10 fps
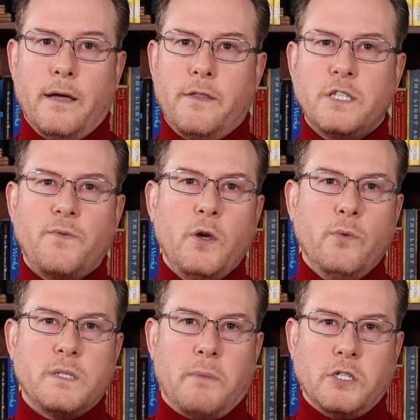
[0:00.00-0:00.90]
This view
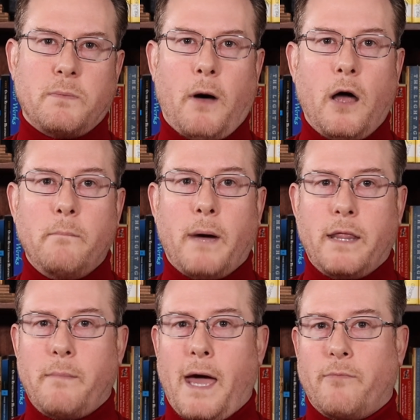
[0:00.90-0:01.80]
was built upon by
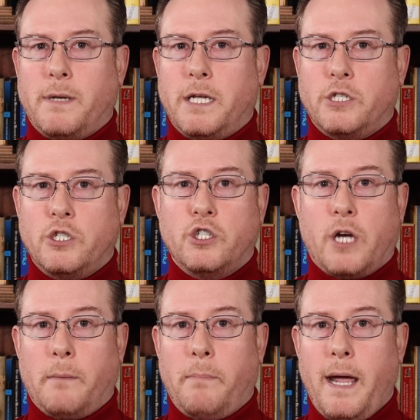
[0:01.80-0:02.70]
the mathematician
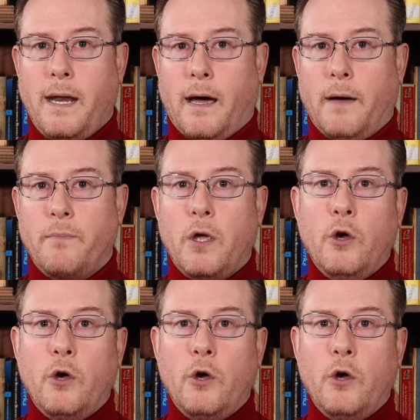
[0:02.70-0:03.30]
Jean Pena,